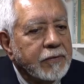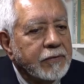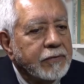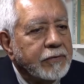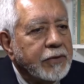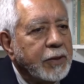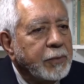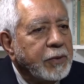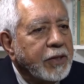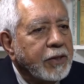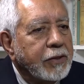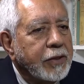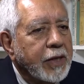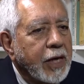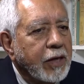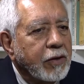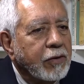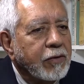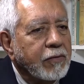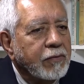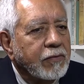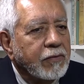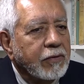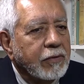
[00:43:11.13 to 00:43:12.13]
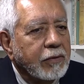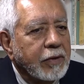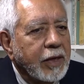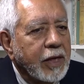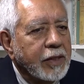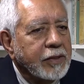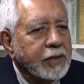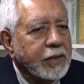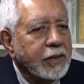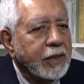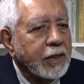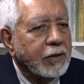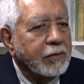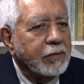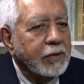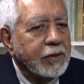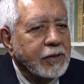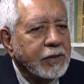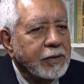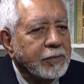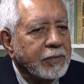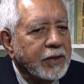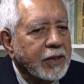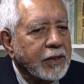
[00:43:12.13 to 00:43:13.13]
VB, thank you for asking that
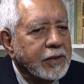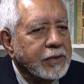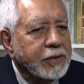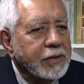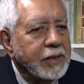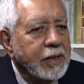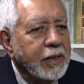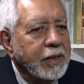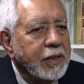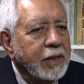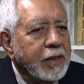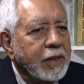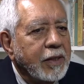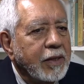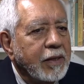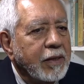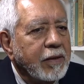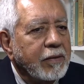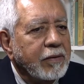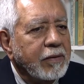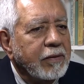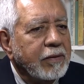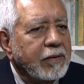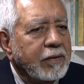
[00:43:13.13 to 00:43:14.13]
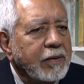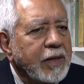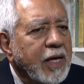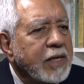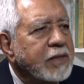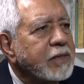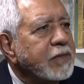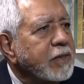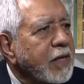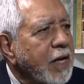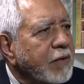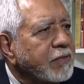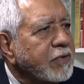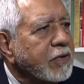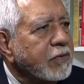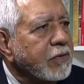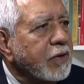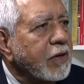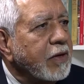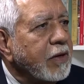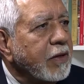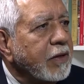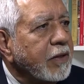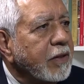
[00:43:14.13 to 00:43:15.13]
question, because that's, after
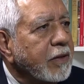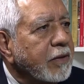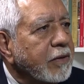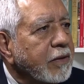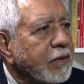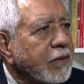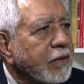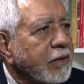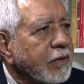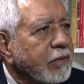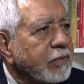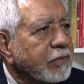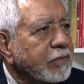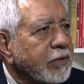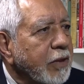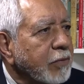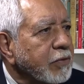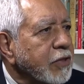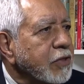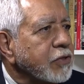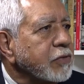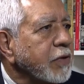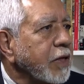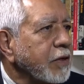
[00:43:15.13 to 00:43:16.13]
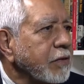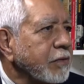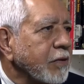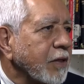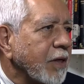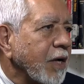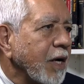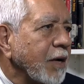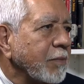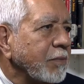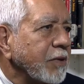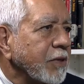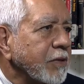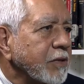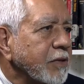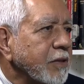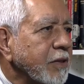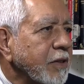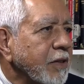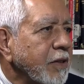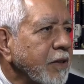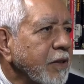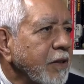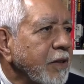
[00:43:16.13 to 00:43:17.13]
all, what we're trying to accomplish,
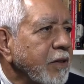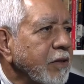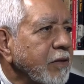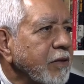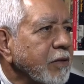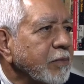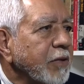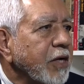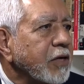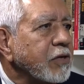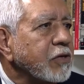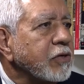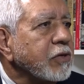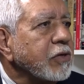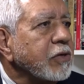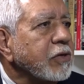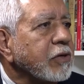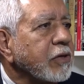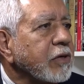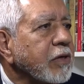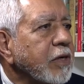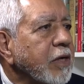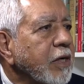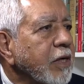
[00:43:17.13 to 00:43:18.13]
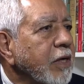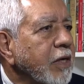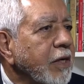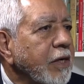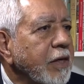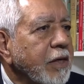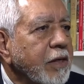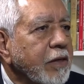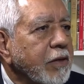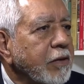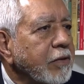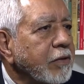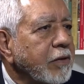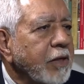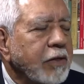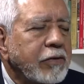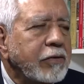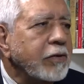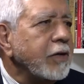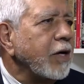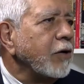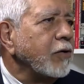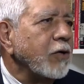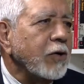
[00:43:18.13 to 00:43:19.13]
to make sure that
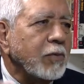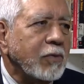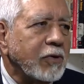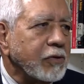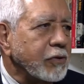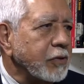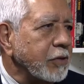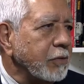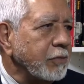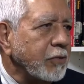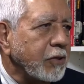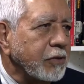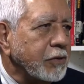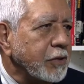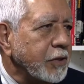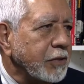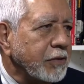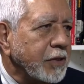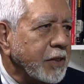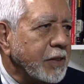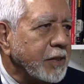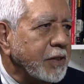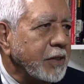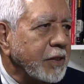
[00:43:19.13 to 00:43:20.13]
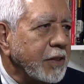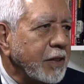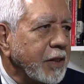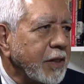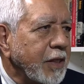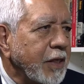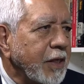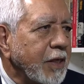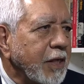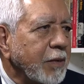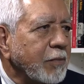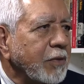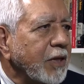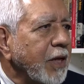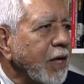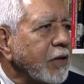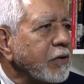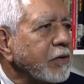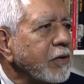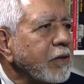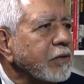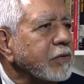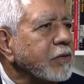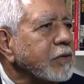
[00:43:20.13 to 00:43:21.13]
there are no more shootings. And I'm glad
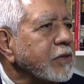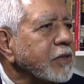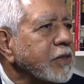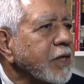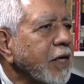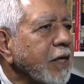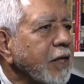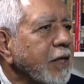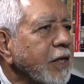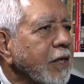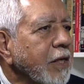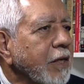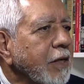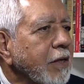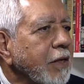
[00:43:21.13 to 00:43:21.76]
you also said,